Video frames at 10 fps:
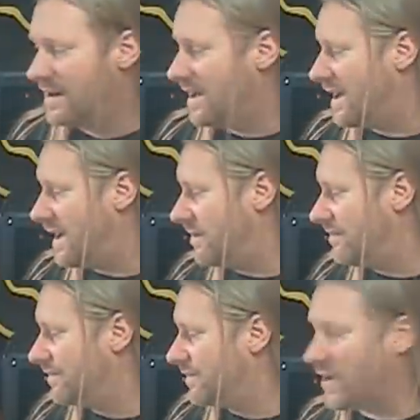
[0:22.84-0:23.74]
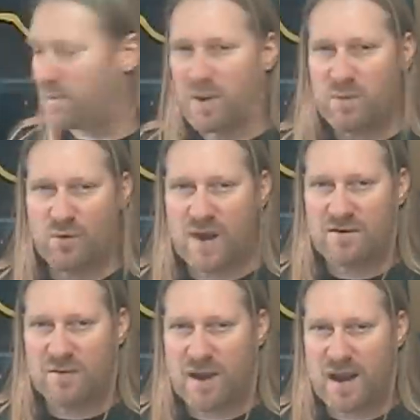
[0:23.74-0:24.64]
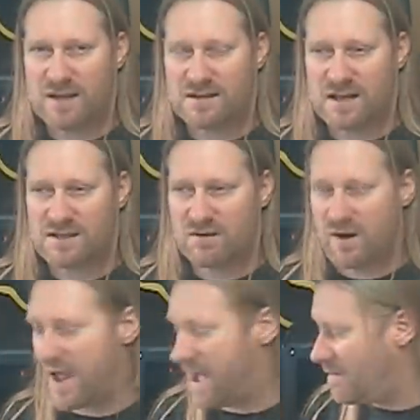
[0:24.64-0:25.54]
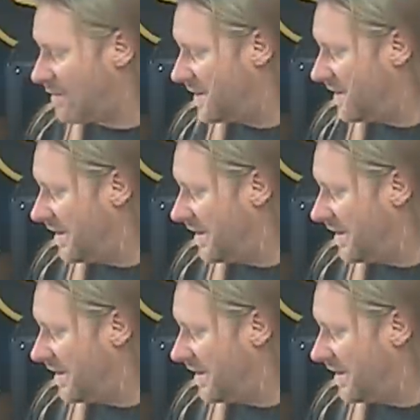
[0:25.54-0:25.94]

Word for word: Um, a lot of people raving about it, so it's a great amp.